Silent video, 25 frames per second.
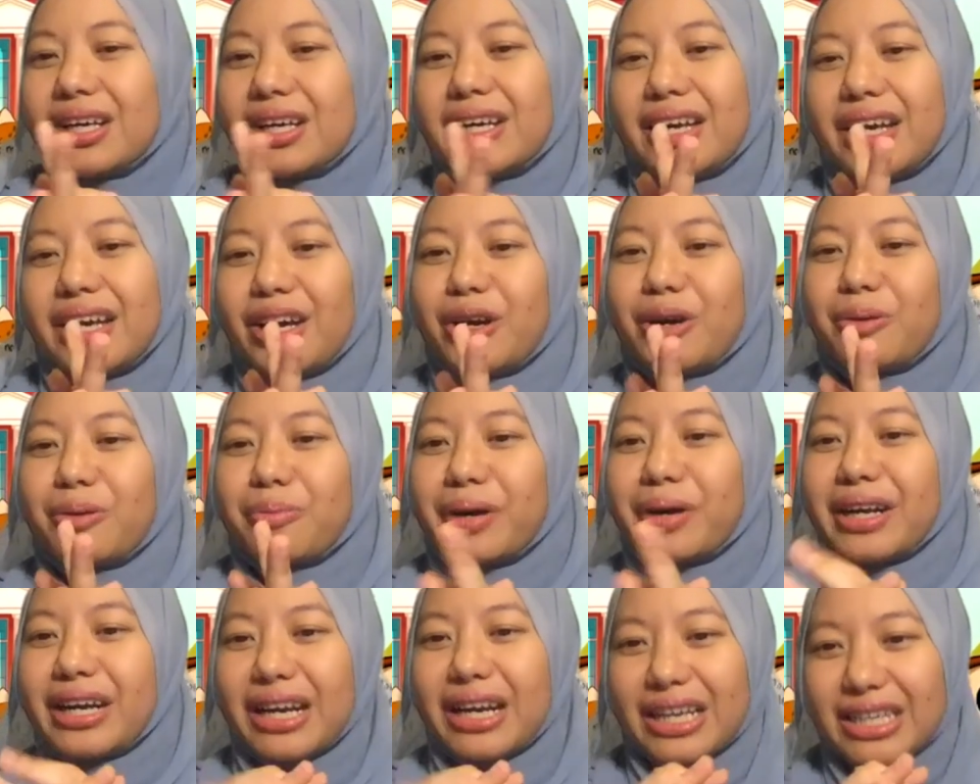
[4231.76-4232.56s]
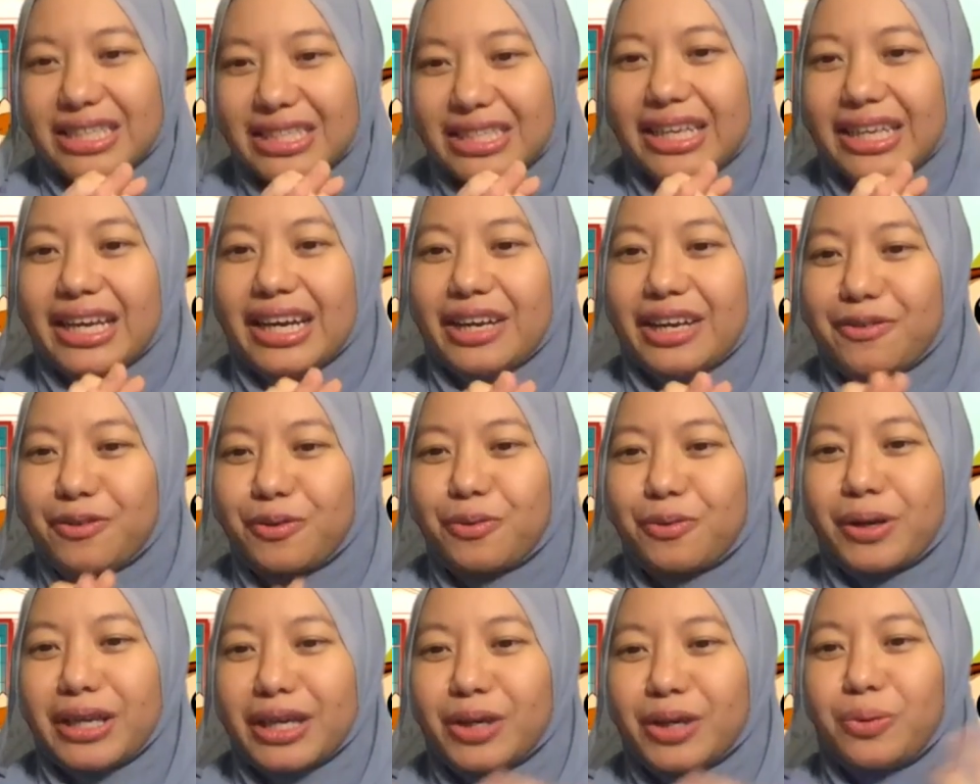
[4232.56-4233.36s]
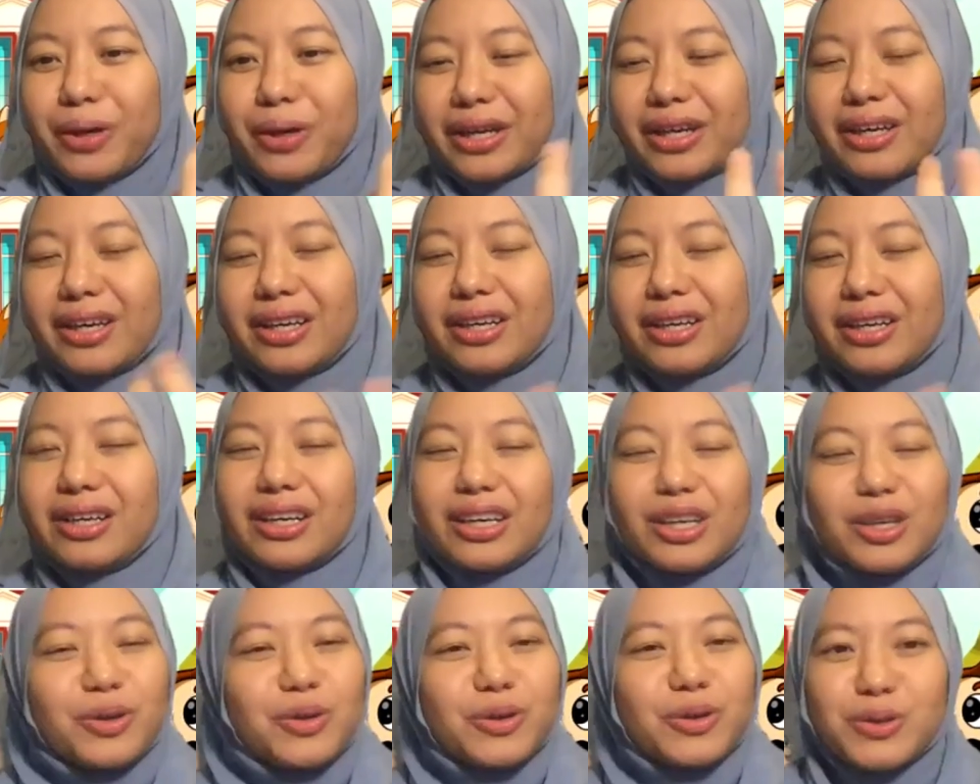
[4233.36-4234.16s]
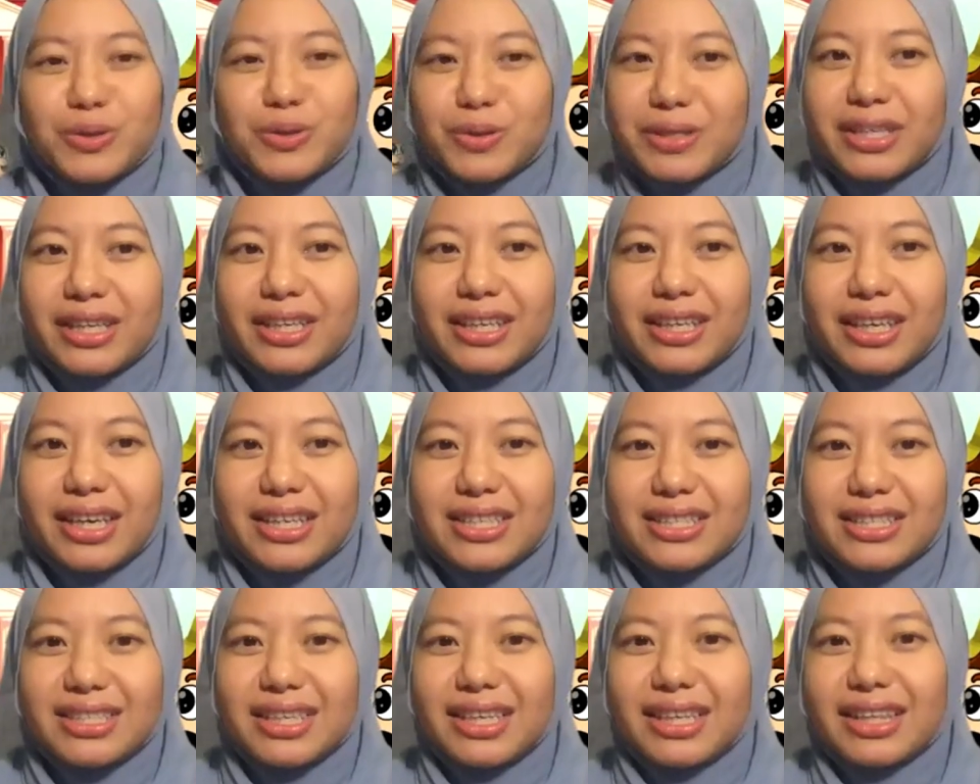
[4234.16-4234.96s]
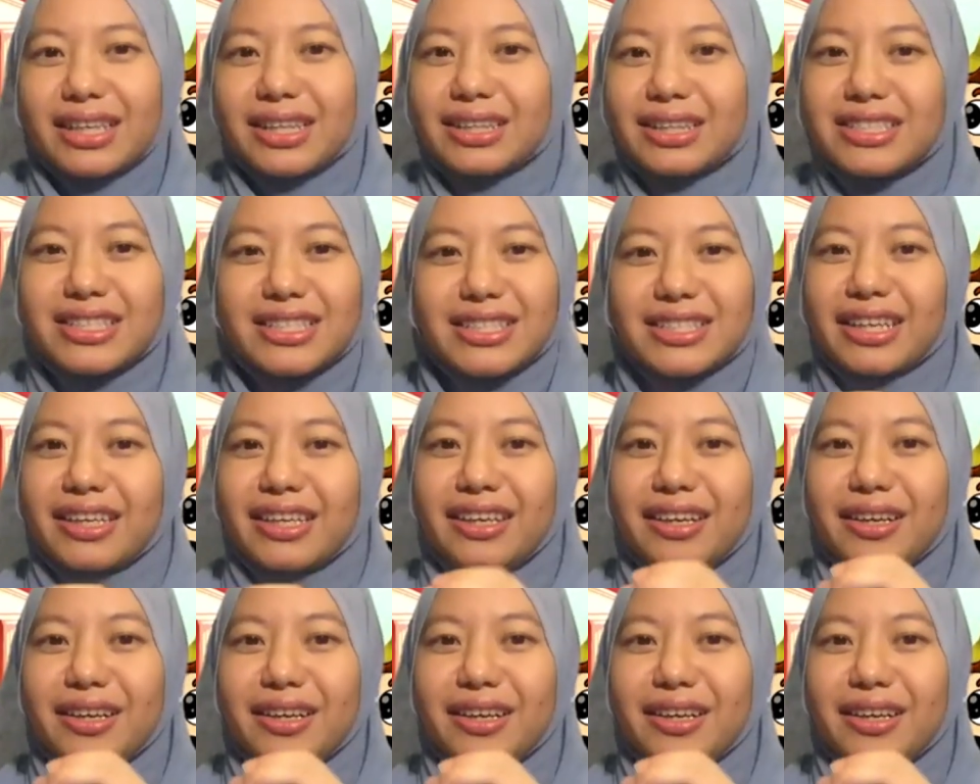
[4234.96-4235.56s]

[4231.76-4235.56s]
uh, but if you want it mm-hmm. quicker, go to CNENC and they'll just suck it